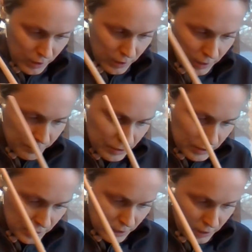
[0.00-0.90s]
and I'm
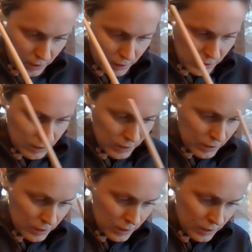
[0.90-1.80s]
just gonna
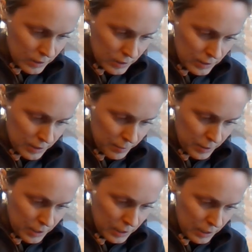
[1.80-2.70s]
dip it
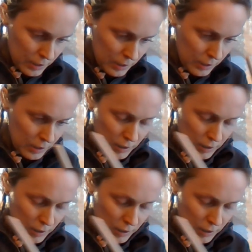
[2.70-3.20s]
in